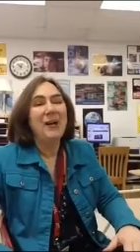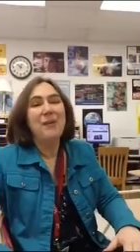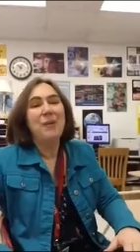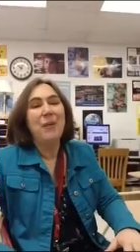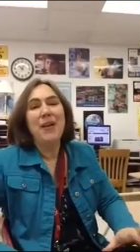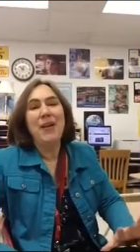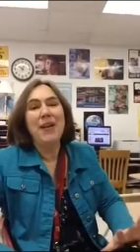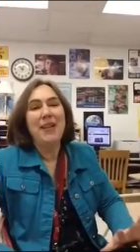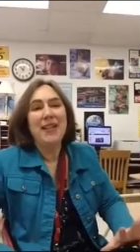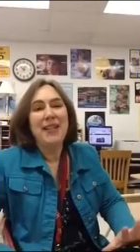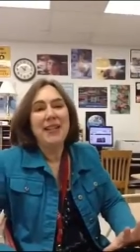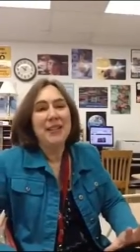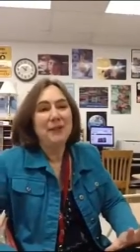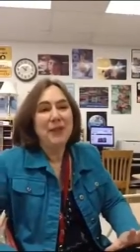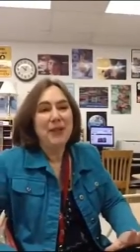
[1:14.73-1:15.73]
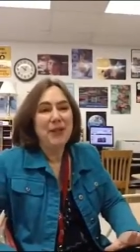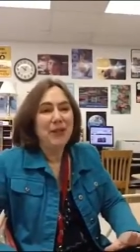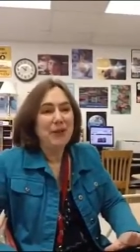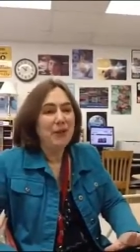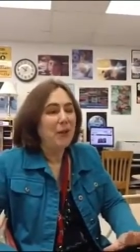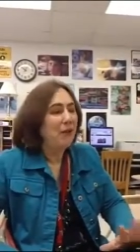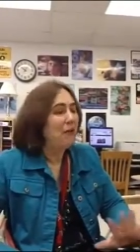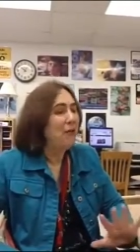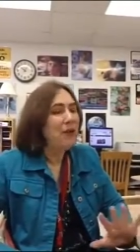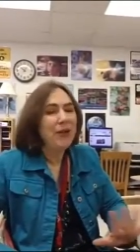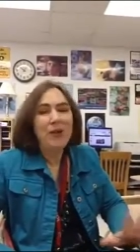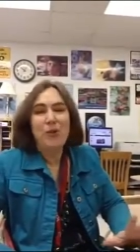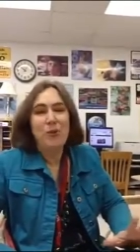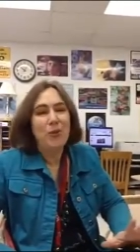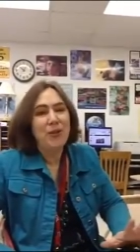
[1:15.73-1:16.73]
One of the things that we do
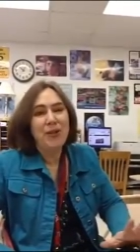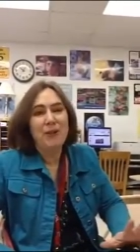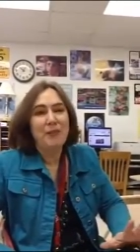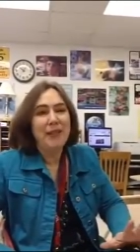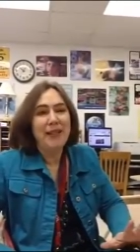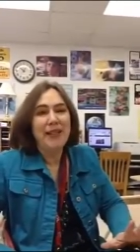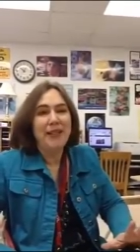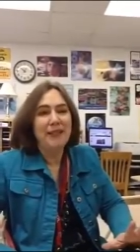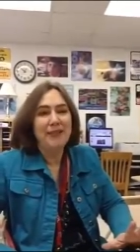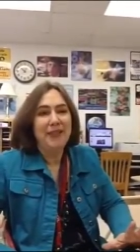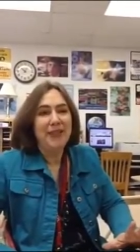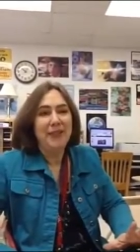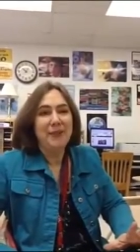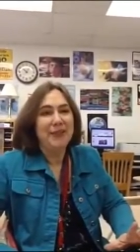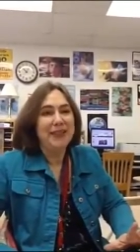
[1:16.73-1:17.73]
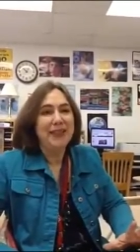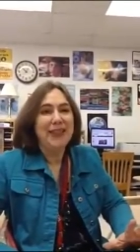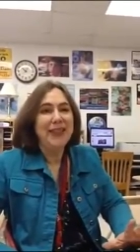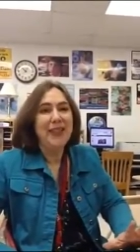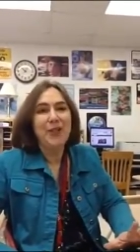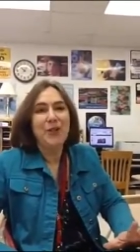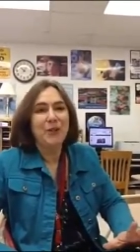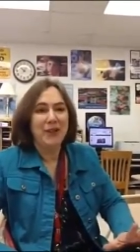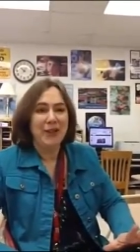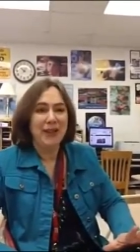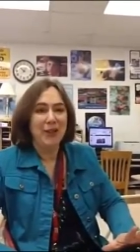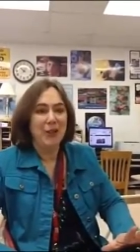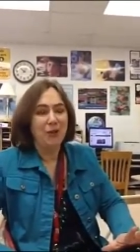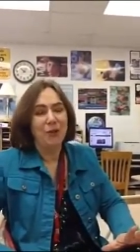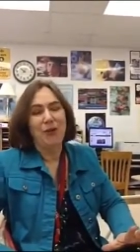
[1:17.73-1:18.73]
really towards the beginning of the year, which the kids really
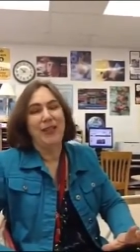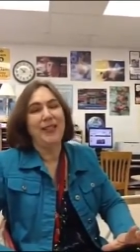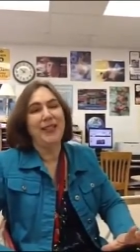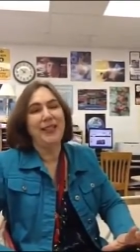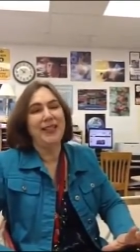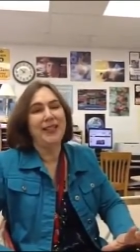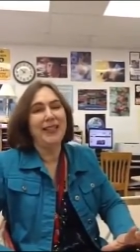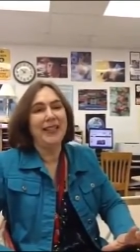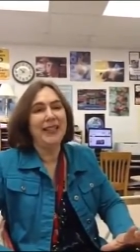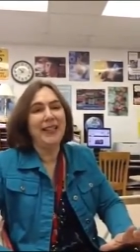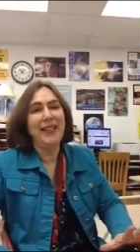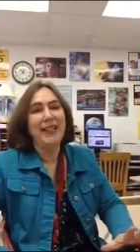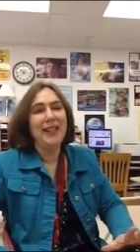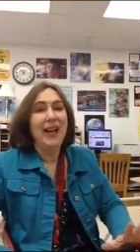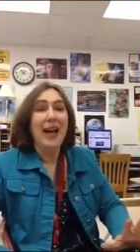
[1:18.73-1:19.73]
enjoy, is the